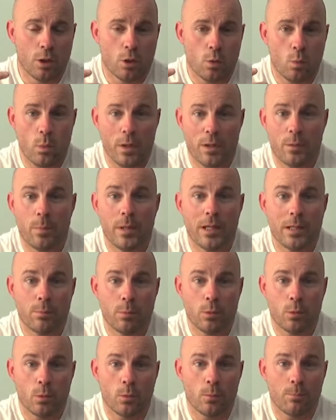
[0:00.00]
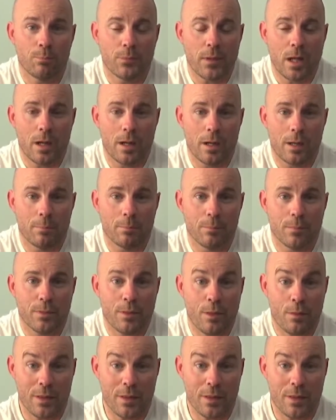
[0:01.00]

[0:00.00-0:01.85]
with people that